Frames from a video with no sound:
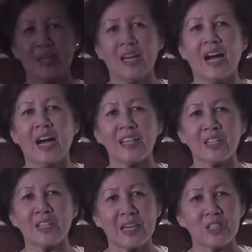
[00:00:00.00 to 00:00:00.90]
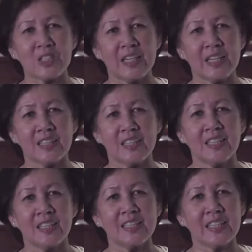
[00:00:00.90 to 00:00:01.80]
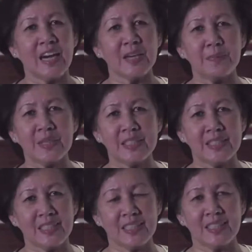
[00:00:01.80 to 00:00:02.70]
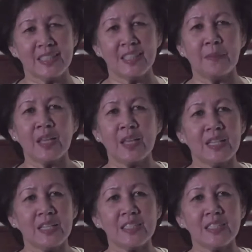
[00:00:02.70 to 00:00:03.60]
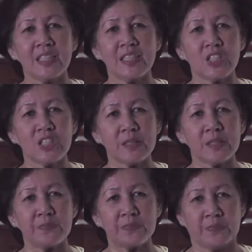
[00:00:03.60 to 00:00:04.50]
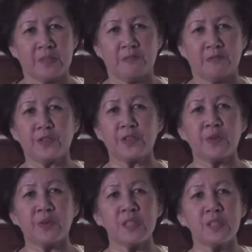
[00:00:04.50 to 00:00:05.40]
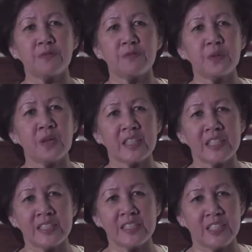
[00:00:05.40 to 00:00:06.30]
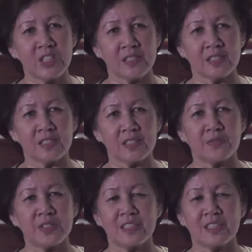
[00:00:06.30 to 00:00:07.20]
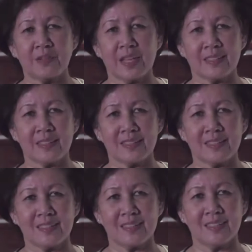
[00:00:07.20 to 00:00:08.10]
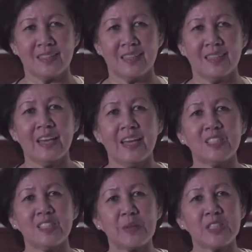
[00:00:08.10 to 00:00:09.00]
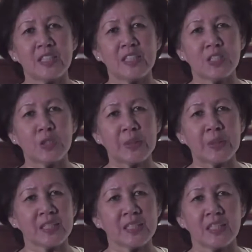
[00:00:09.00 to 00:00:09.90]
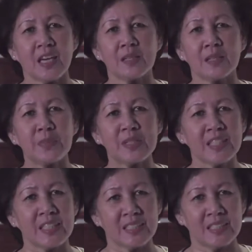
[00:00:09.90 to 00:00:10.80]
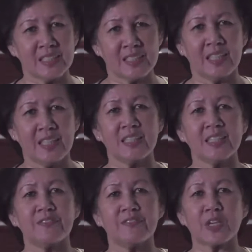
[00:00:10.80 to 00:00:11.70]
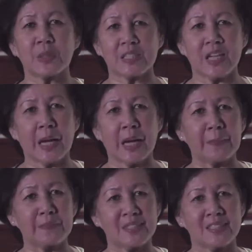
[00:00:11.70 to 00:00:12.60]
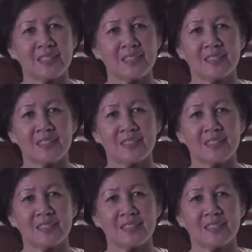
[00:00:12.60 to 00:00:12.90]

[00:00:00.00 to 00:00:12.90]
I congratulate the IBC and its leadership for the wonderful organizations of this event, especially during these unprecedented and difficult times.